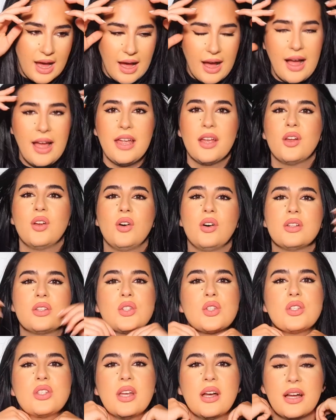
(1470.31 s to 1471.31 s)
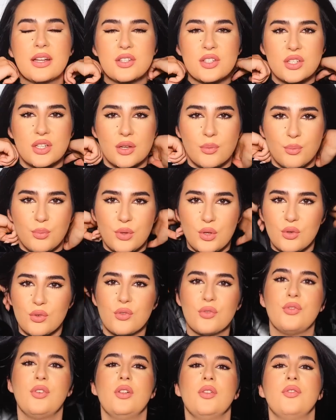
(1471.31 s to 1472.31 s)
I got such
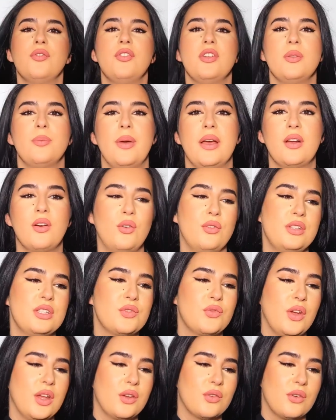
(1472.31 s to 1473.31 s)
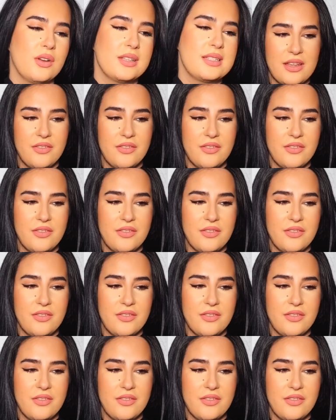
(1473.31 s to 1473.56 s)
beautiful feedback on this fragrance.